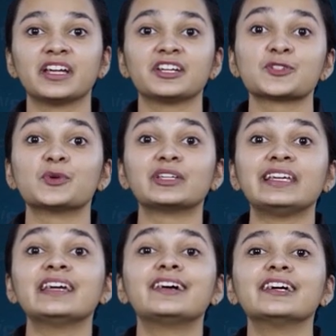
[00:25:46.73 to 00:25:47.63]
It is
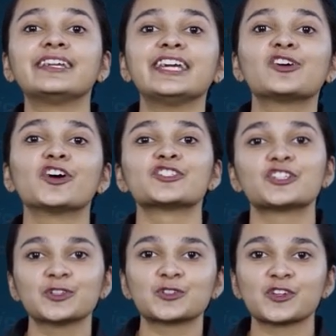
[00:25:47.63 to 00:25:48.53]
only a
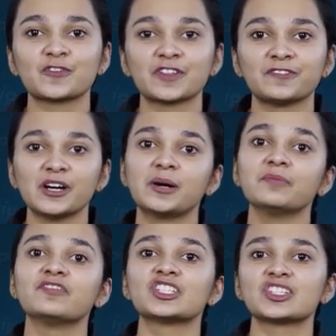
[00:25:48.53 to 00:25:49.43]
reconstitution of the
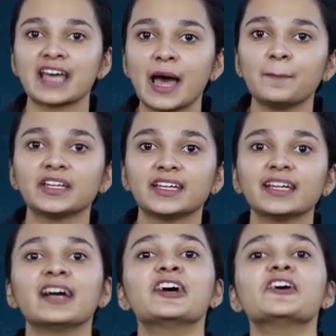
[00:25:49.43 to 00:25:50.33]
firm which is
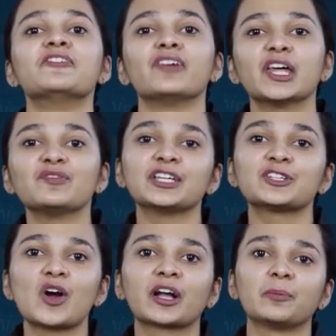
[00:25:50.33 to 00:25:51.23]
happening when we
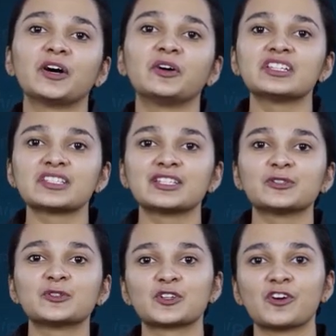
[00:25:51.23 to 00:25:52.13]
talk about
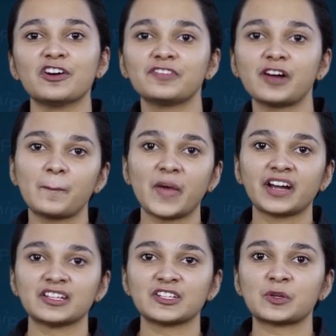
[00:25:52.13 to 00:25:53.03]
dissolution of
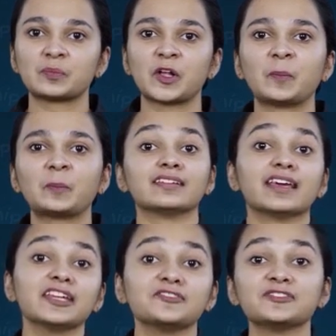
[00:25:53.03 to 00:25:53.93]
partnership.
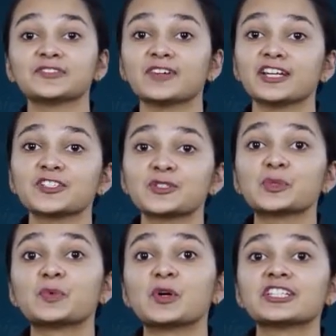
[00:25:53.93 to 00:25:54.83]
Then we've
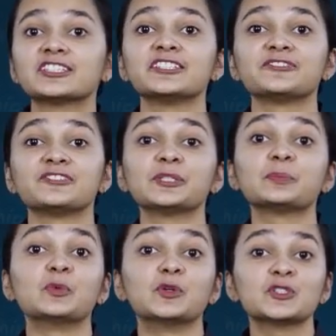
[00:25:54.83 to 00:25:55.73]
understood what are the
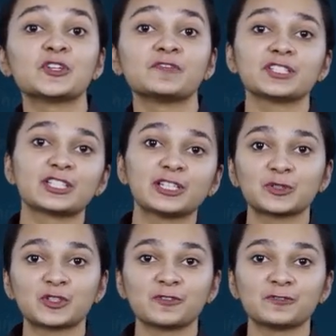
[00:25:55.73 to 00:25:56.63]
different modes of
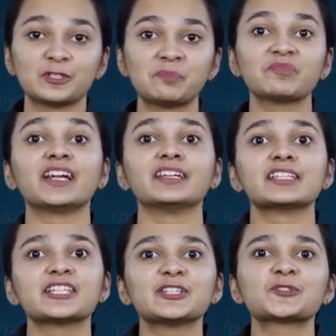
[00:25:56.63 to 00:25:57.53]
dissolution of firm.
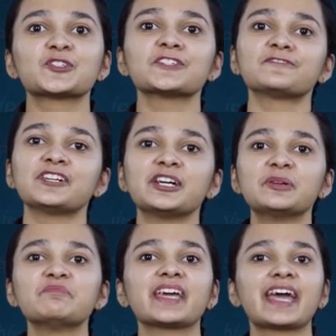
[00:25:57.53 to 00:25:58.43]
Dissolution of
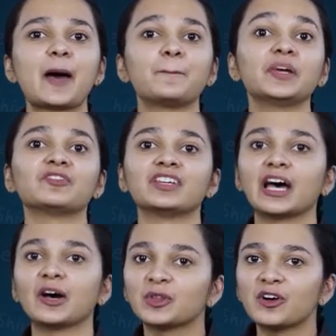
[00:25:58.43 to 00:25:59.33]
firm may happen
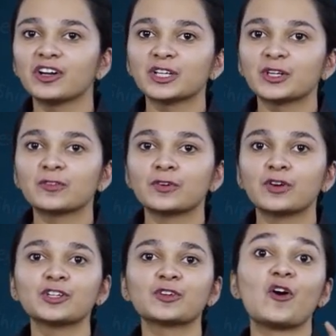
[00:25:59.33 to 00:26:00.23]
without the order of
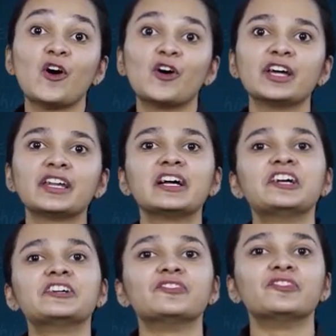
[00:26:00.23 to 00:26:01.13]
court or
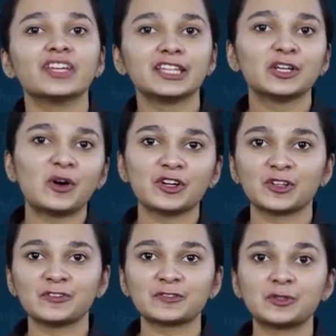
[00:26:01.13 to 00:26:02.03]
with the
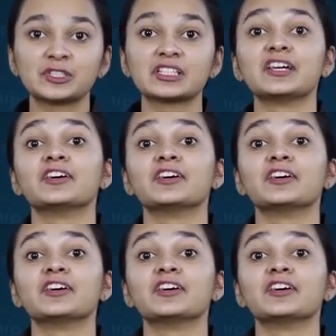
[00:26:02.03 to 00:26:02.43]
order of court.